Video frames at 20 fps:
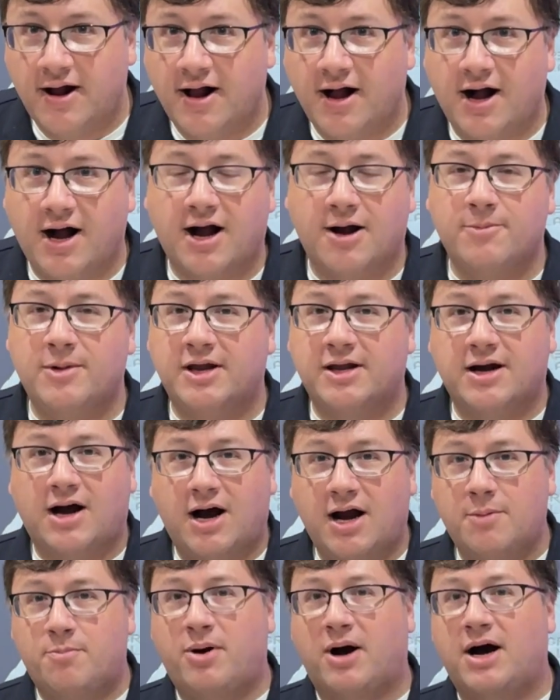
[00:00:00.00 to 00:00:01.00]
I mean,
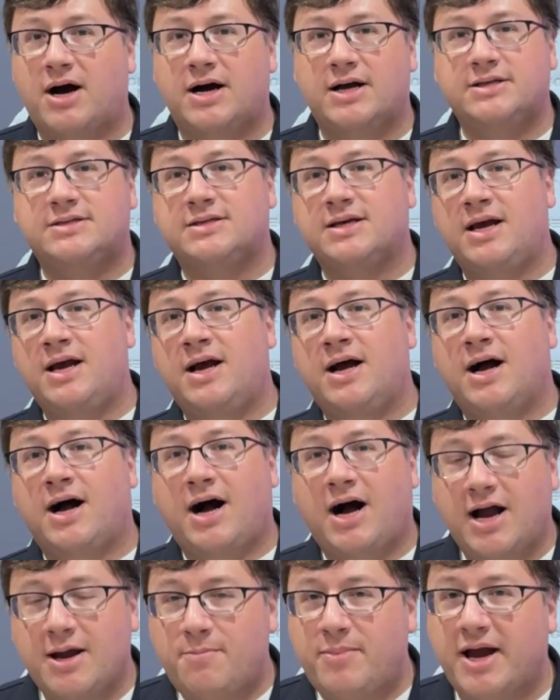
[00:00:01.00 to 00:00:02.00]
iPods,
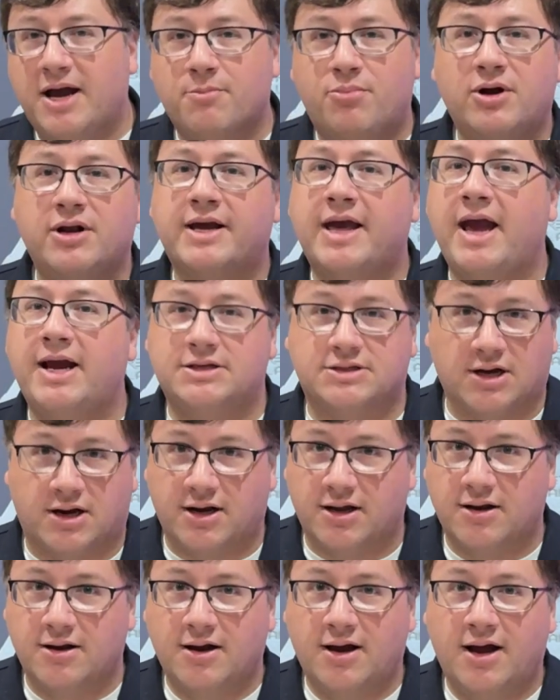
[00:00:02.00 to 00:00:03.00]
iPad, put a case on
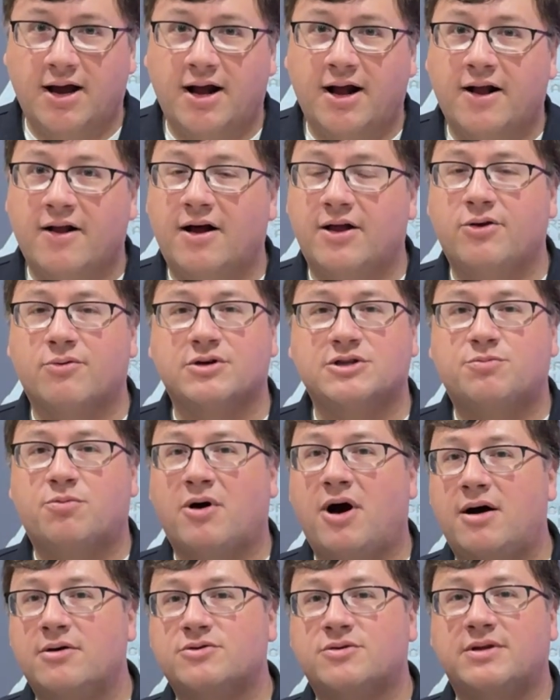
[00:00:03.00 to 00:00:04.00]
it. There was
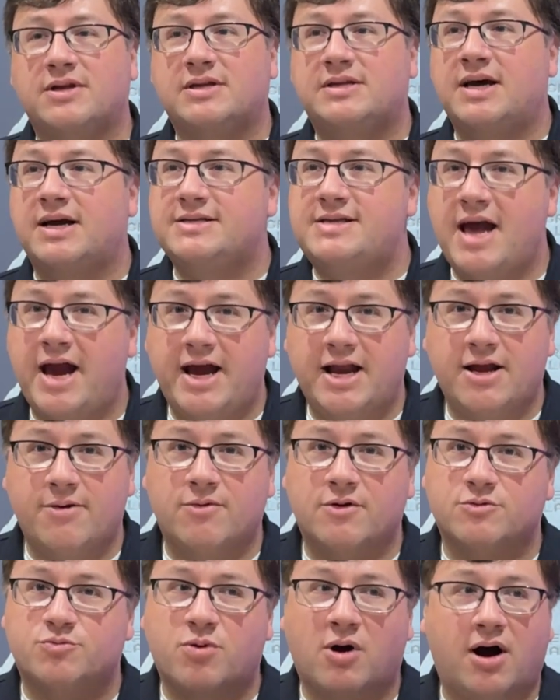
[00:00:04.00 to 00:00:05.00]
problems with the titanium,
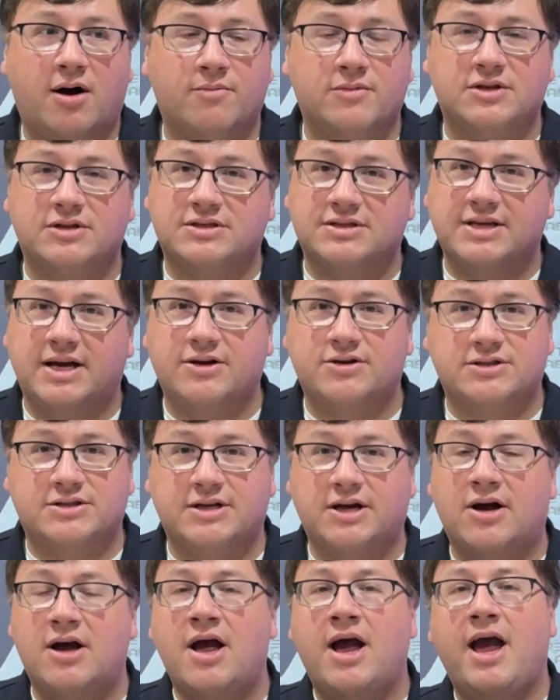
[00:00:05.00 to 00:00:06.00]
there was problems with the stainless
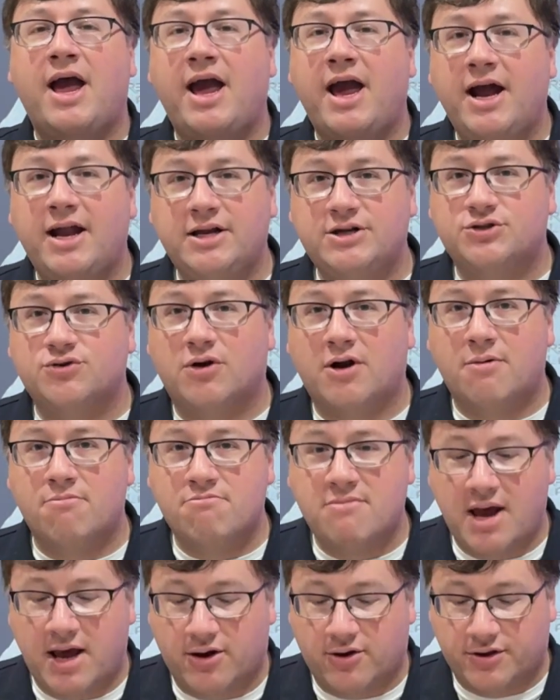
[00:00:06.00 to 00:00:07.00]
steel. Any sort of
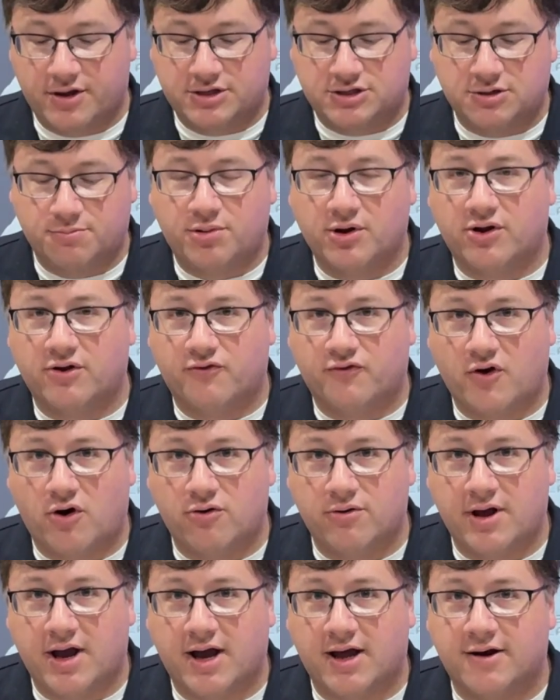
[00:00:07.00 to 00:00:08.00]
metal that you build a
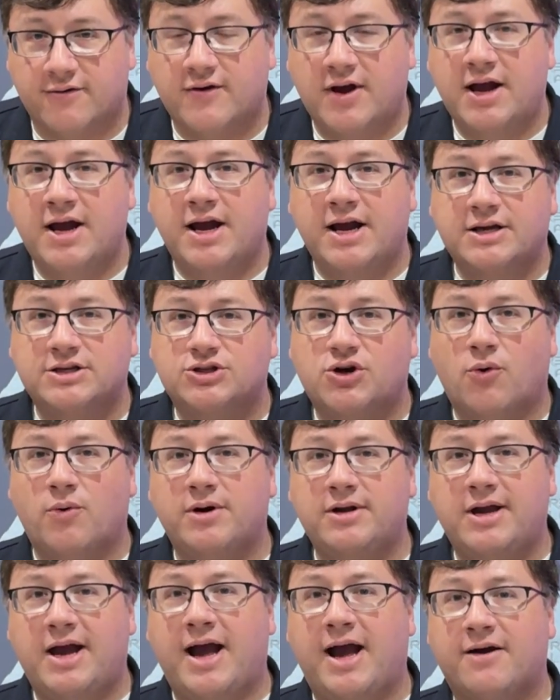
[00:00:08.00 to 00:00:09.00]
phone out of is
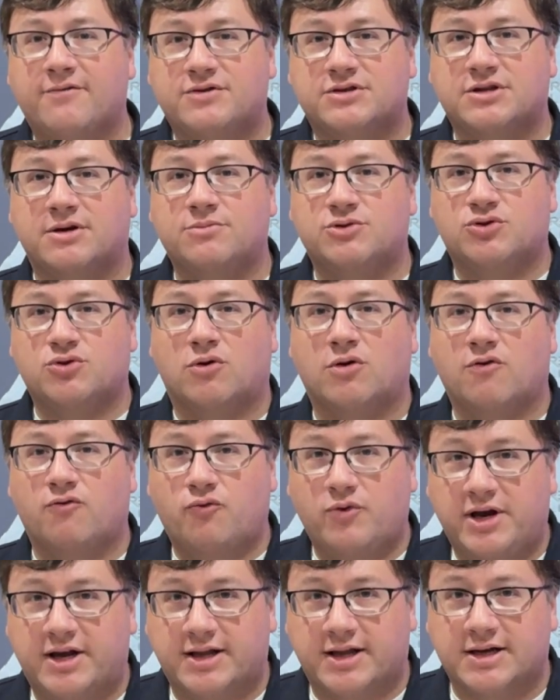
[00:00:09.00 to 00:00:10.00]
going to have some sort of
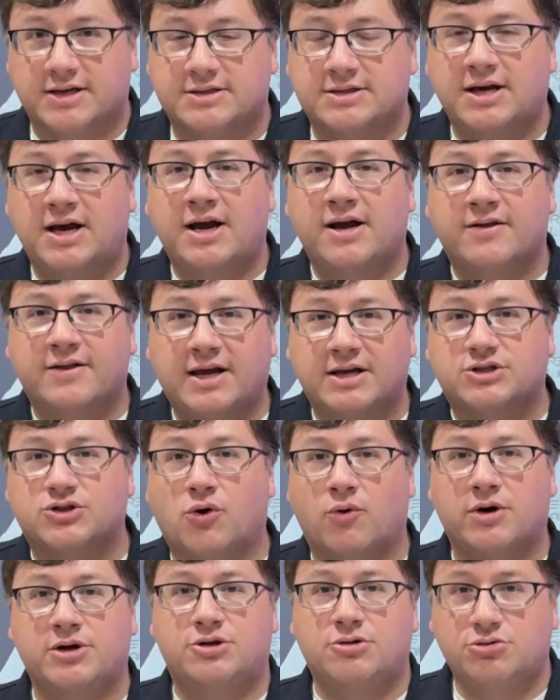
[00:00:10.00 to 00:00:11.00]
weakness that's
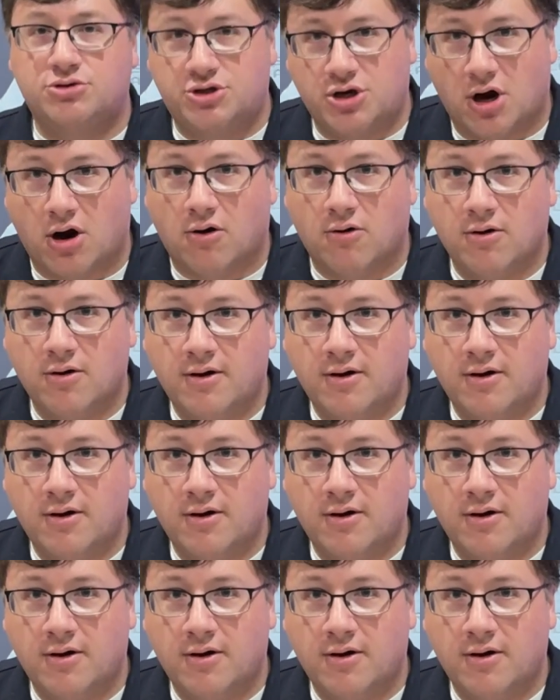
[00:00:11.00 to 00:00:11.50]
going to show.